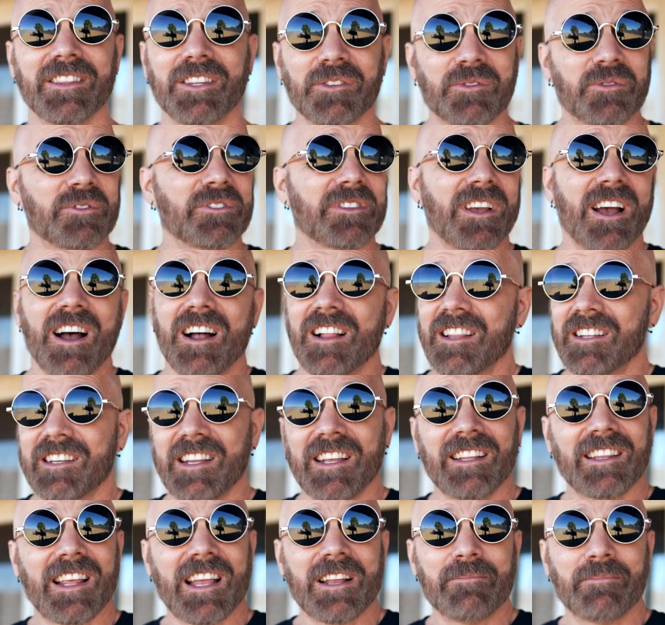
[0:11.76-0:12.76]
This was a
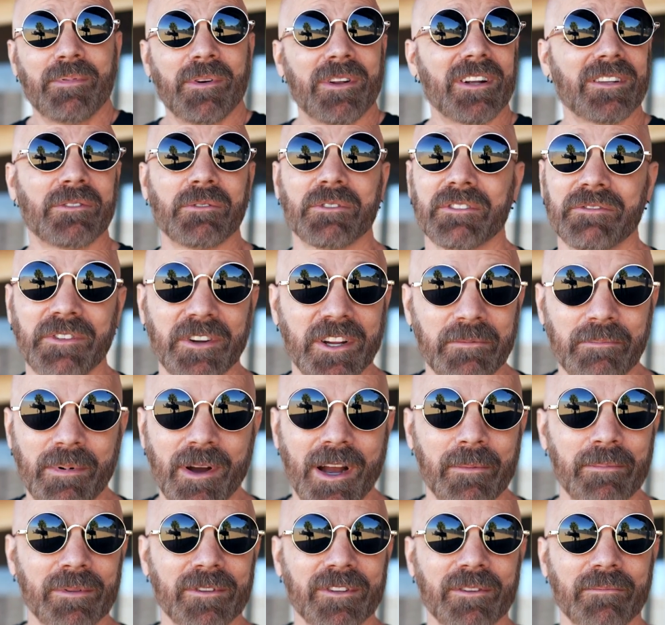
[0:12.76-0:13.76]
holiday light product that was very
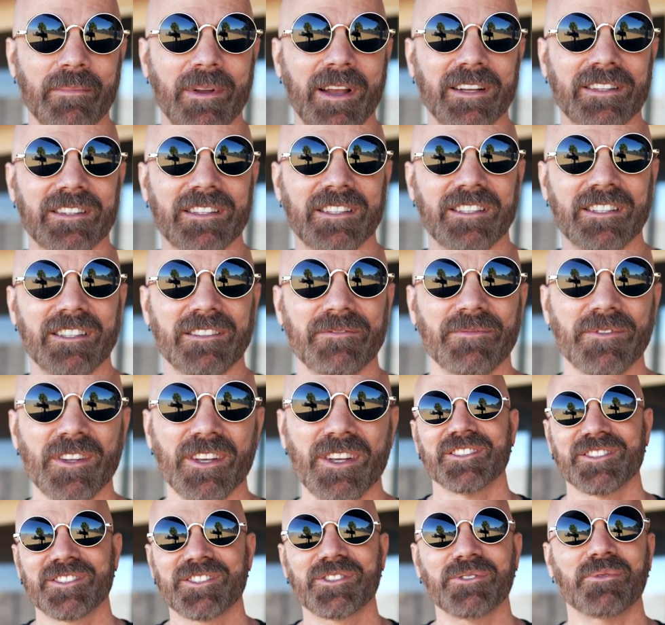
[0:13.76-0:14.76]
popular back then.
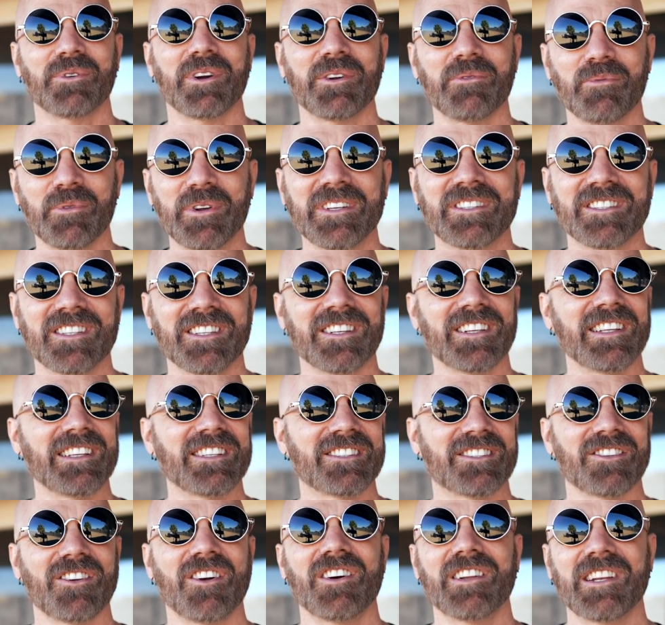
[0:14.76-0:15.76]
So I recently
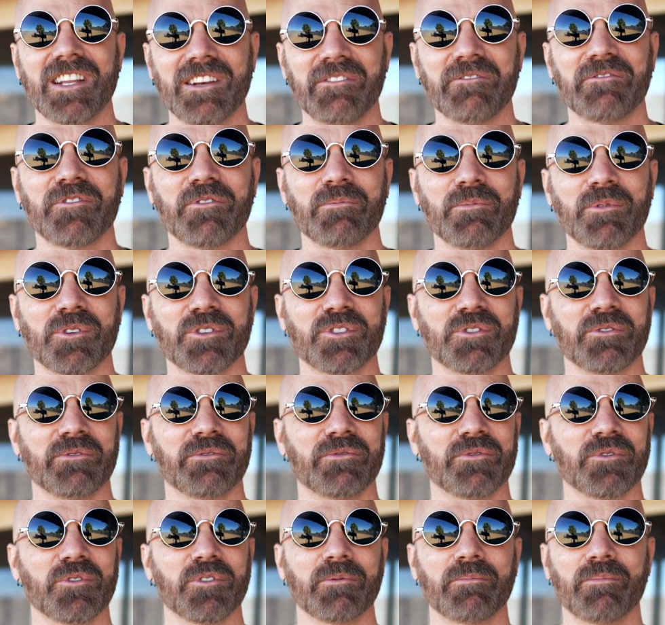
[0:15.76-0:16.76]
saw an infomercial
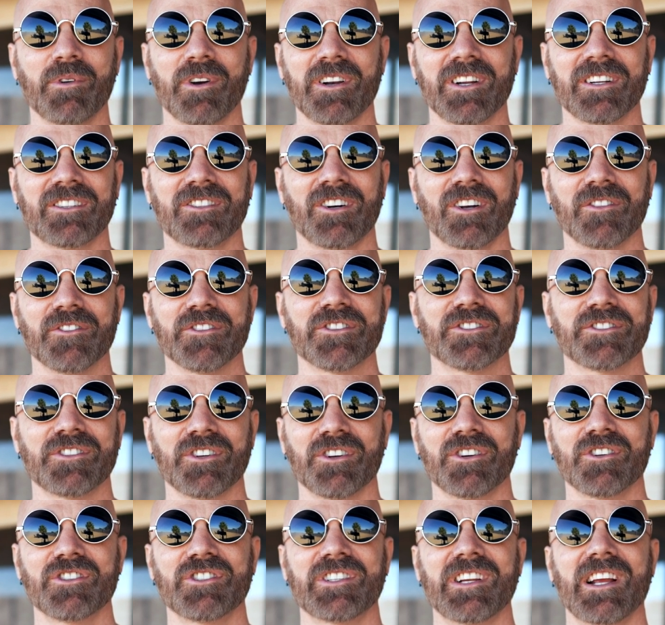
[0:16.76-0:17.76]
for a product called the
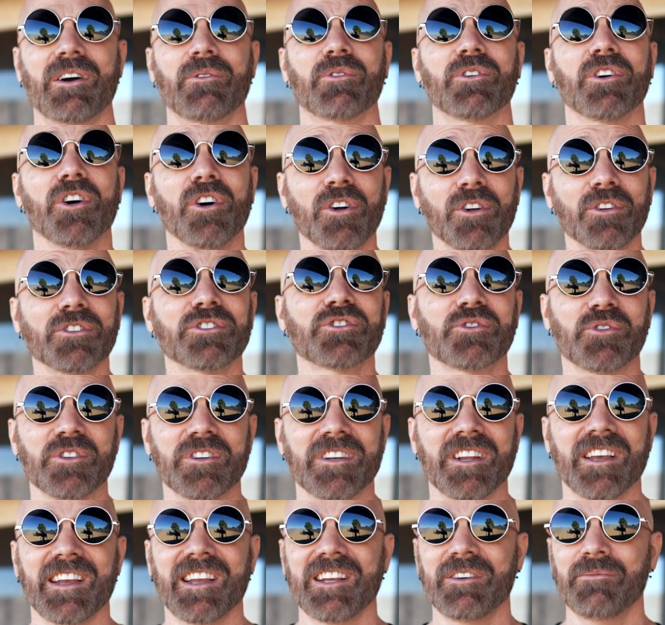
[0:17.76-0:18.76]
Star Shower Ultra
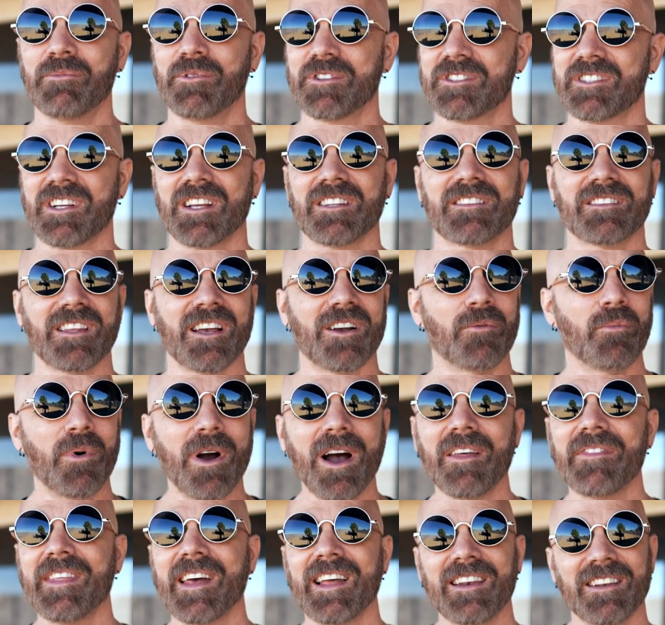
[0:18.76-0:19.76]
9, which I thought,
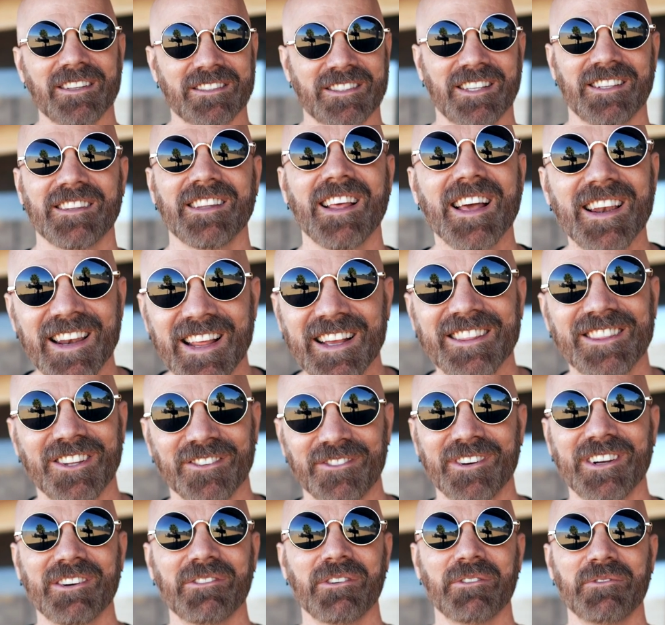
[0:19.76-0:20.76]
wow, that looks a lot like the
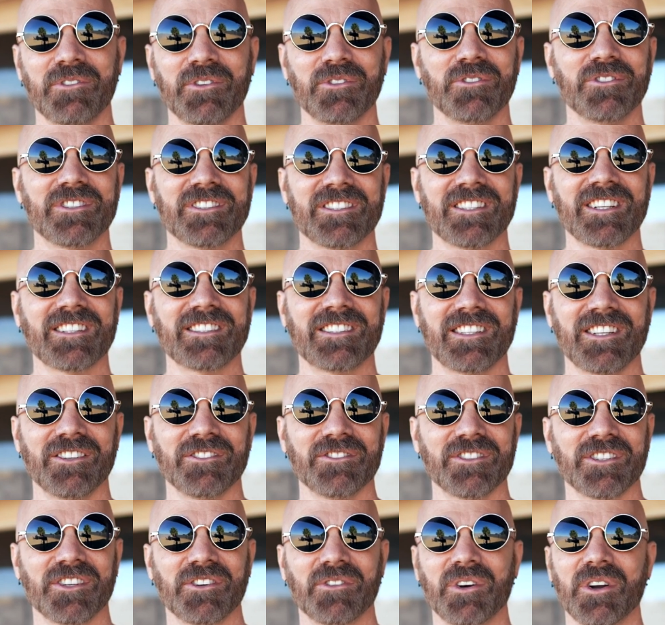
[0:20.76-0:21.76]
one I reviewed 6
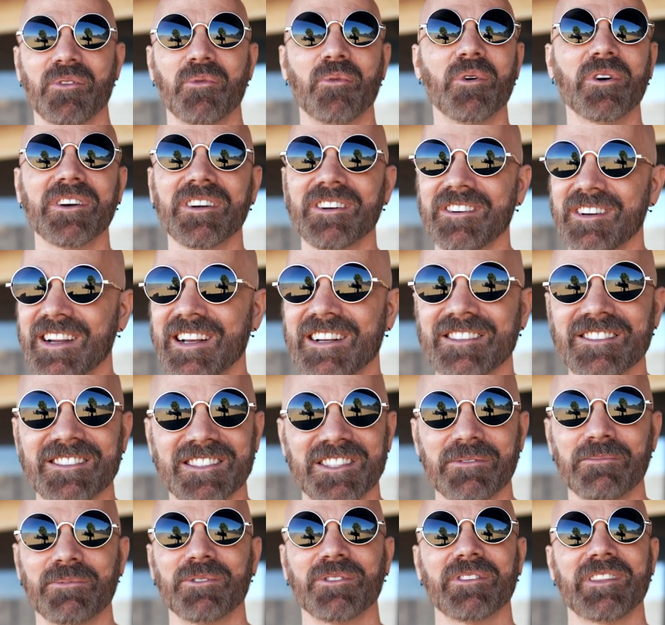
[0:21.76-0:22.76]
years ago. I wonder how
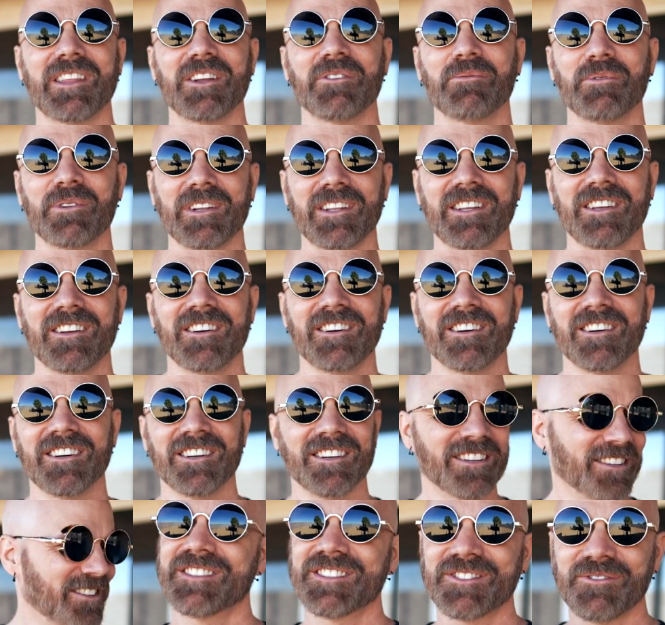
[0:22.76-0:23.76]
similar they really
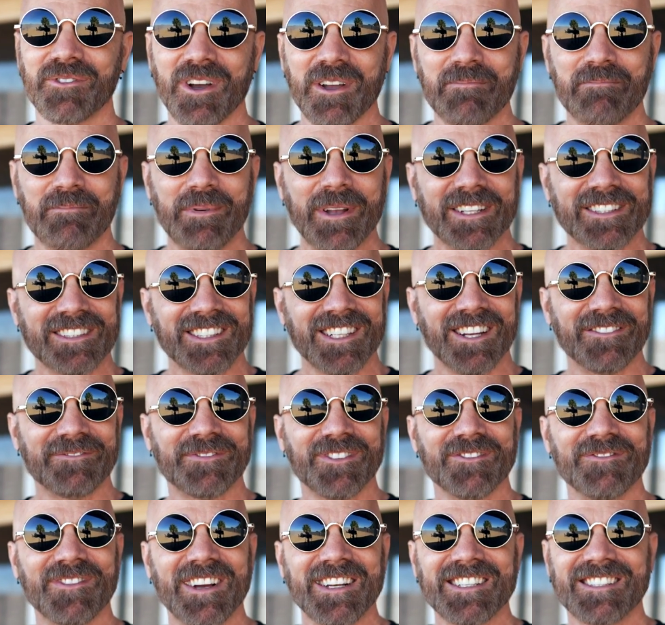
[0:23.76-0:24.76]
are. So I picked it up
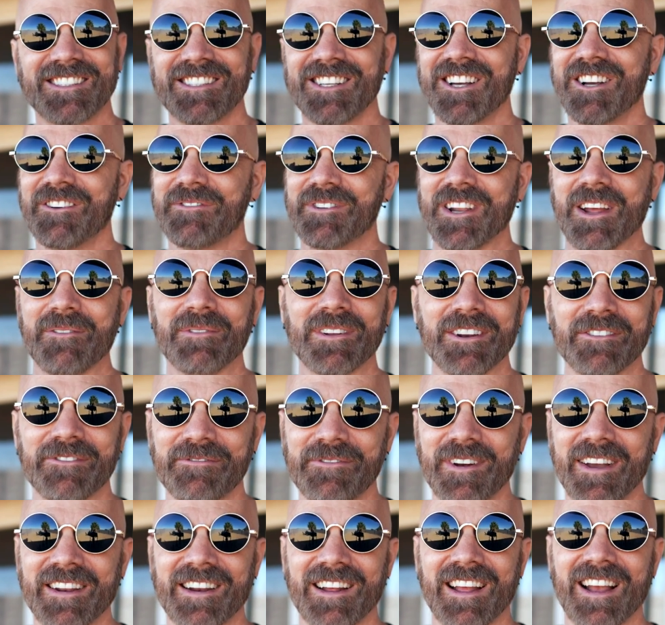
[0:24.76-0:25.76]
for myself and I'm gonna
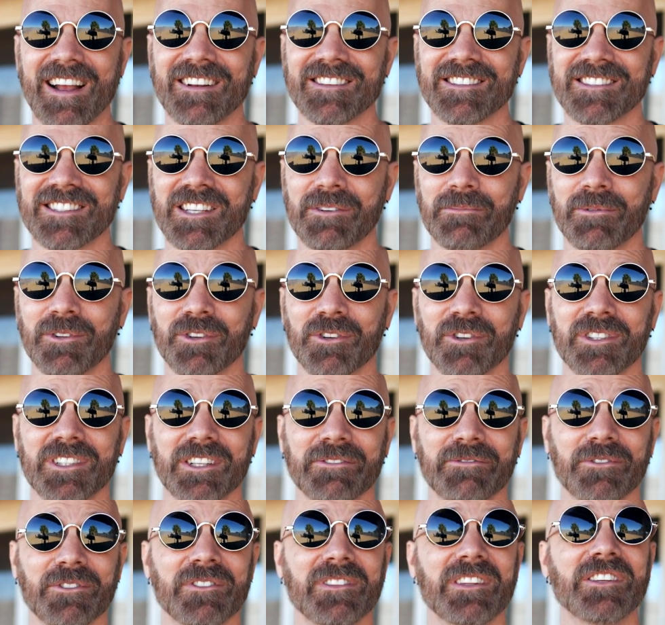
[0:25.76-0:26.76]
find out how similar or
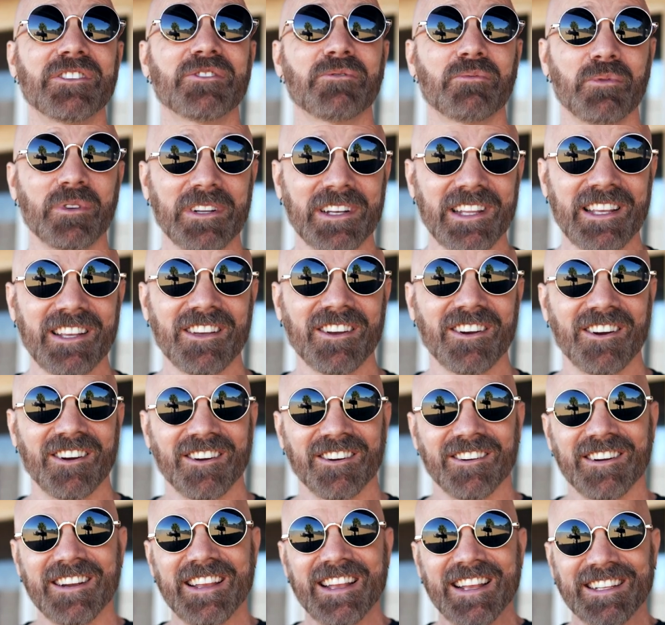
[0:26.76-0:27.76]
different these really
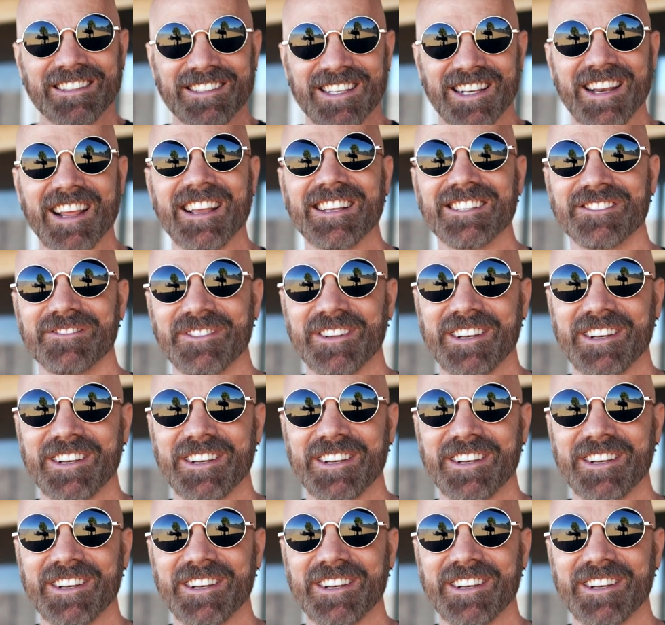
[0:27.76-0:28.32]
are in today's